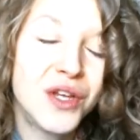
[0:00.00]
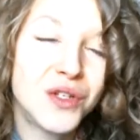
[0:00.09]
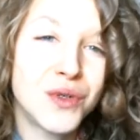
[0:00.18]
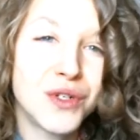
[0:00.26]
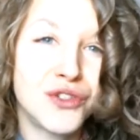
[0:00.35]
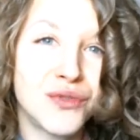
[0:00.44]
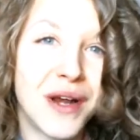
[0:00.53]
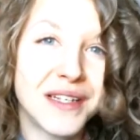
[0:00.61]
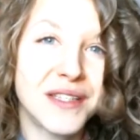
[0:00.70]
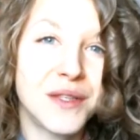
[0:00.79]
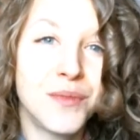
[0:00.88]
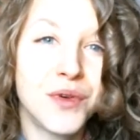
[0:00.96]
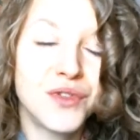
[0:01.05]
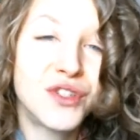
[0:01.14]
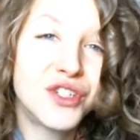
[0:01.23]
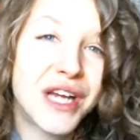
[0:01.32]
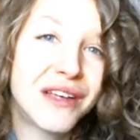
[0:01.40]
to address the
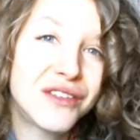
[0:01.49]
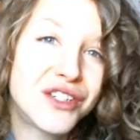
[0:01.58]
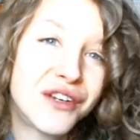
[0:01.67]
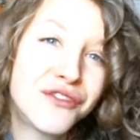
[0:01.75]
most challenging,